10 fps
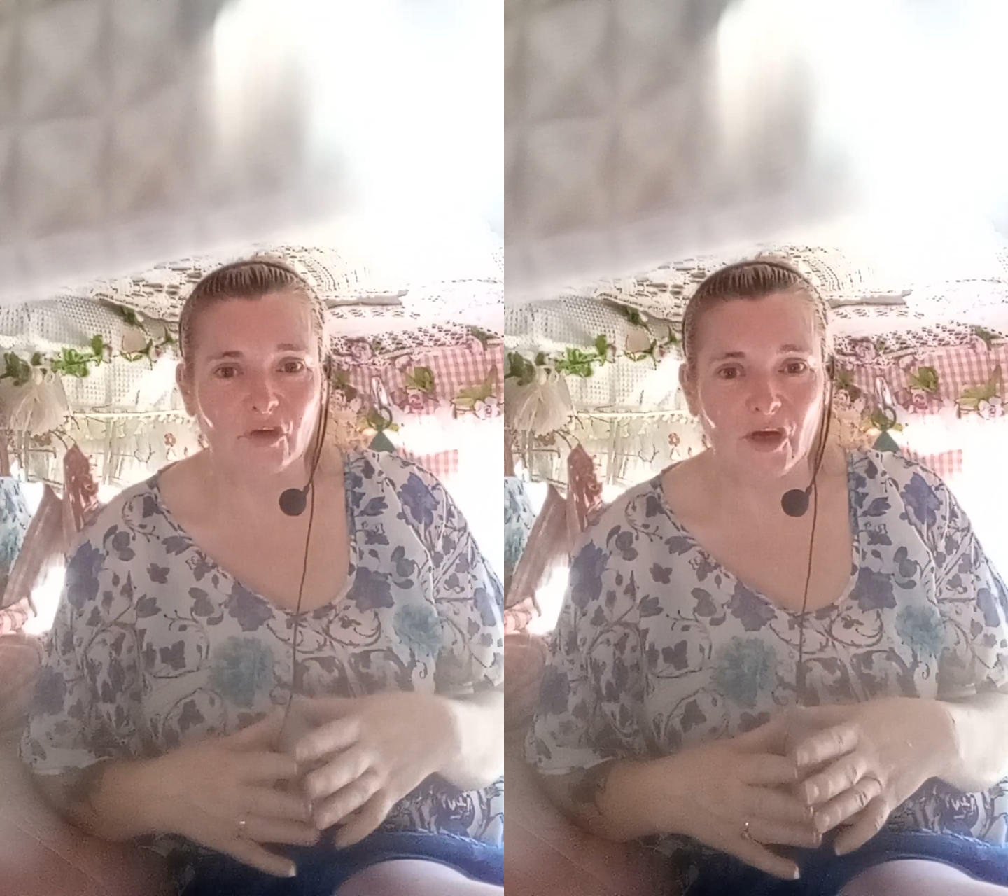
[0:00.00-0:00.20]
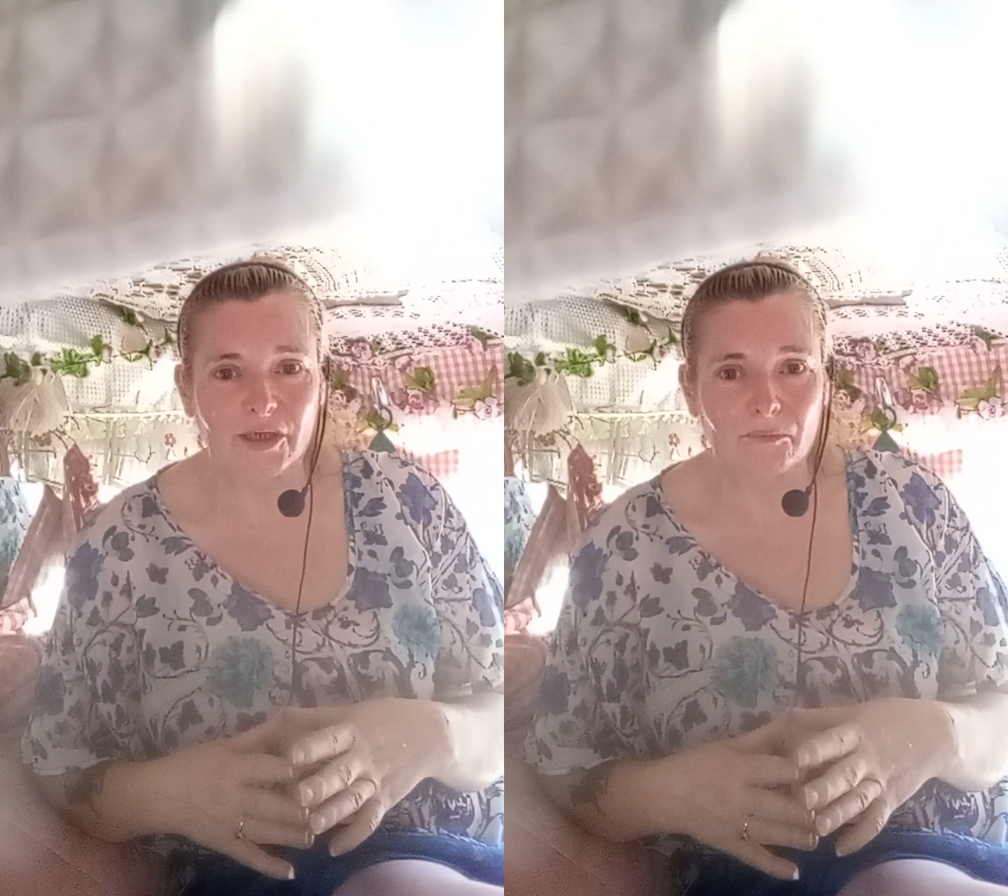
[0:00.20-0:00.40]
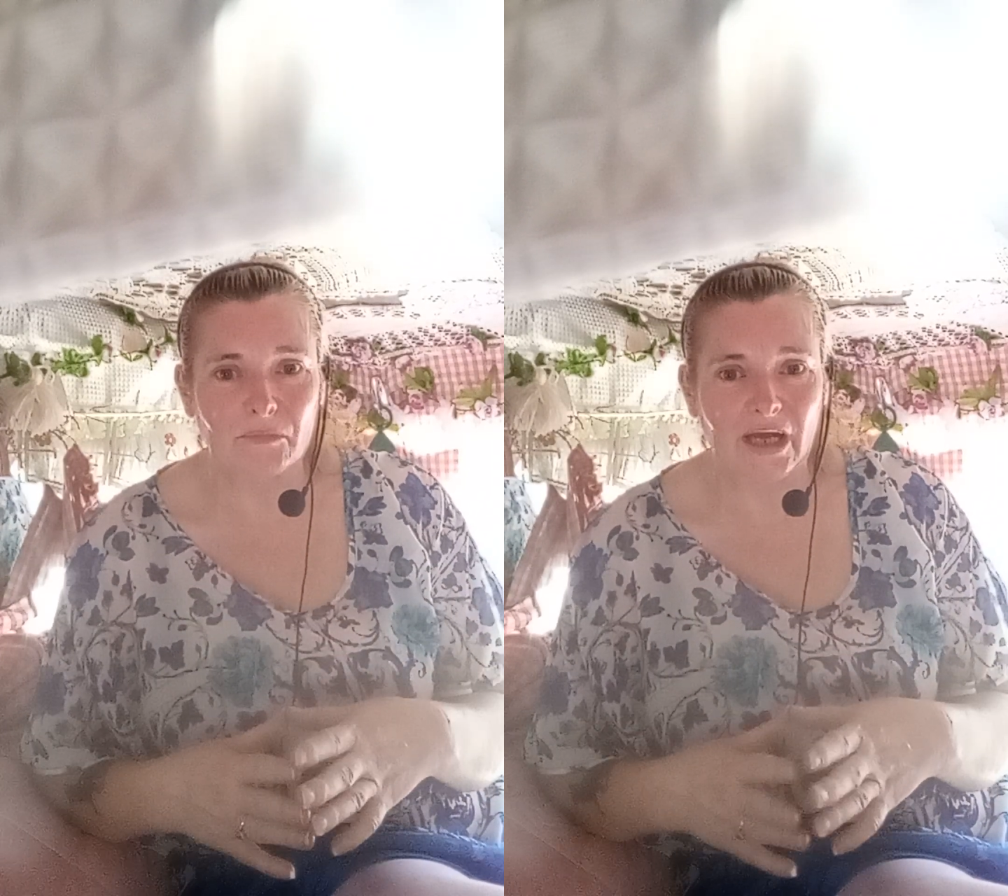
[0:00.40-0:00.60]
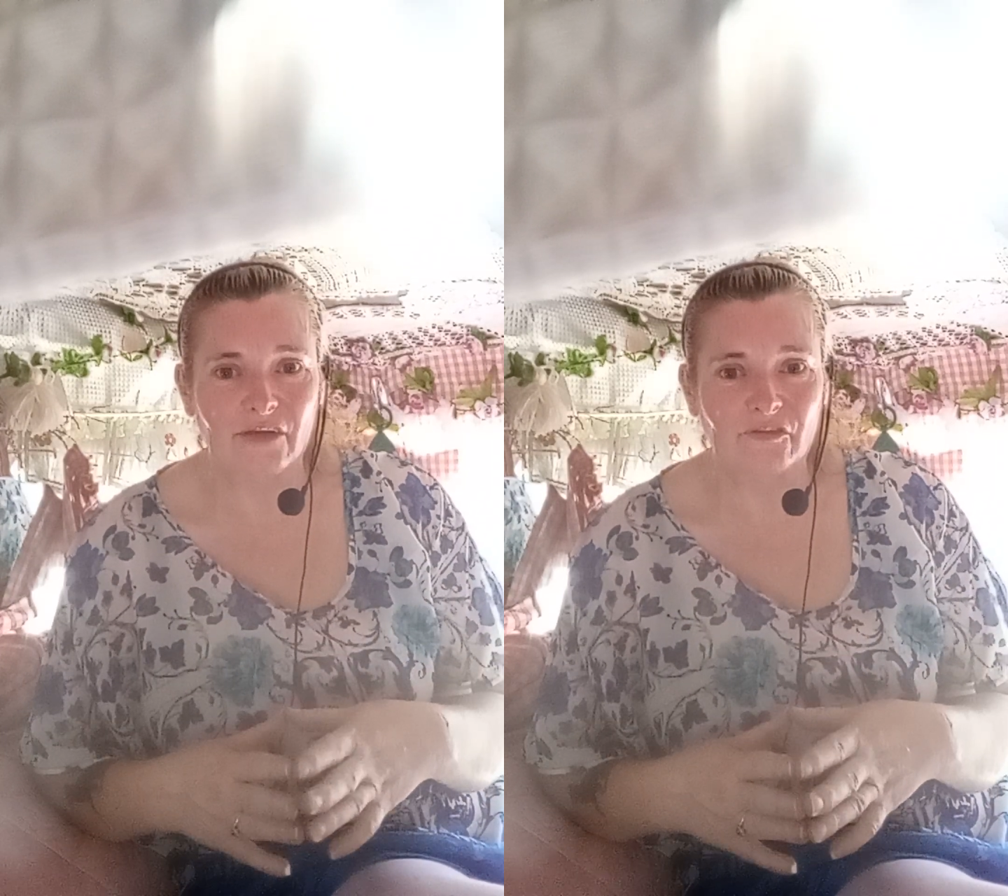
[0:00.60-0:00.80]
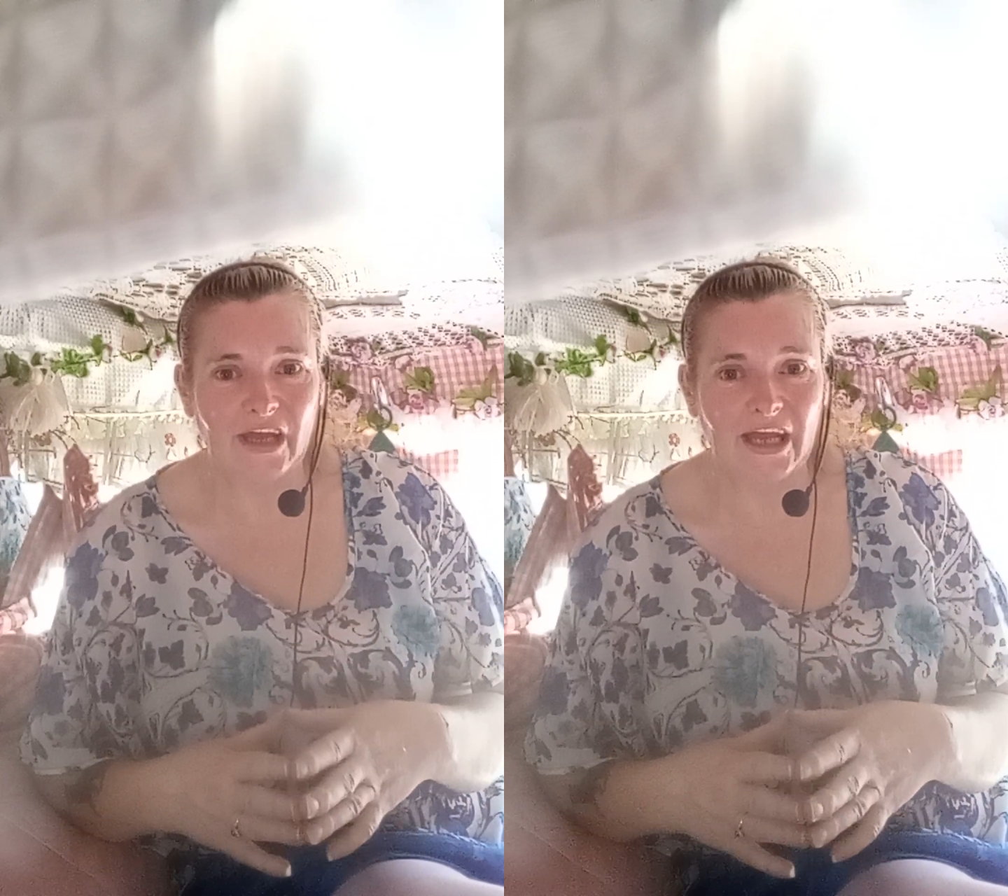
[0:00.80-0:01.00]
got in my
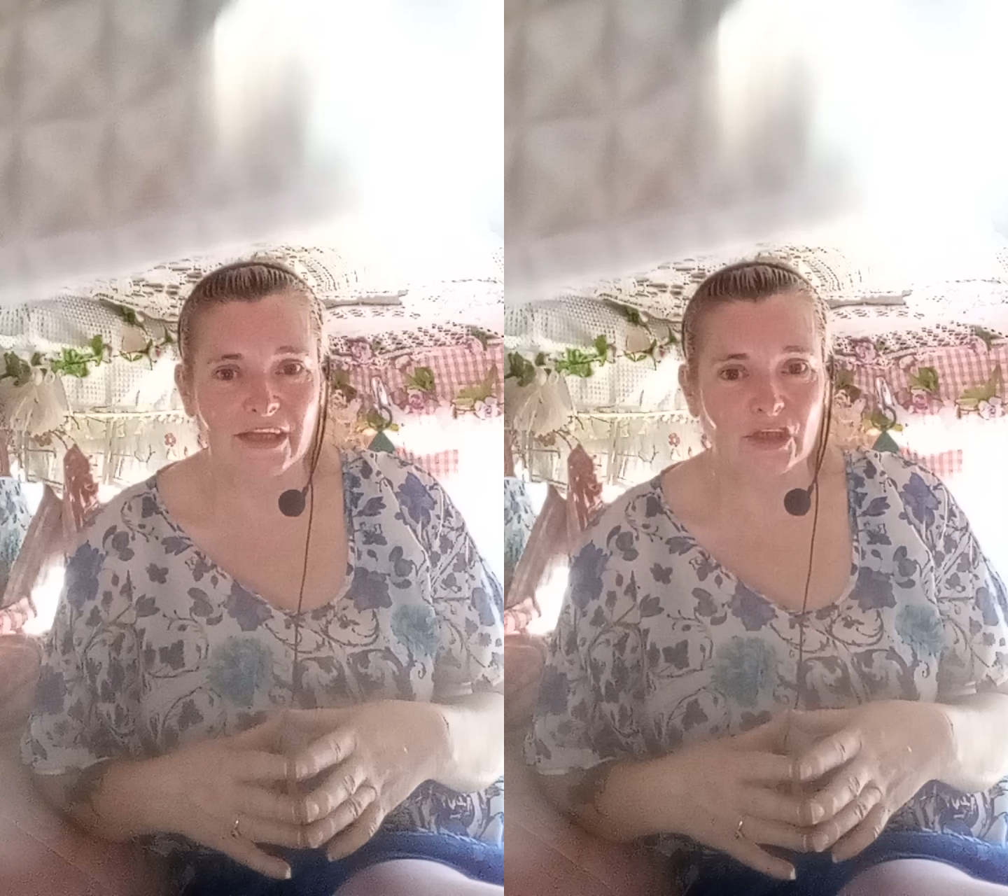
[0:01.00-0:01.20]
van,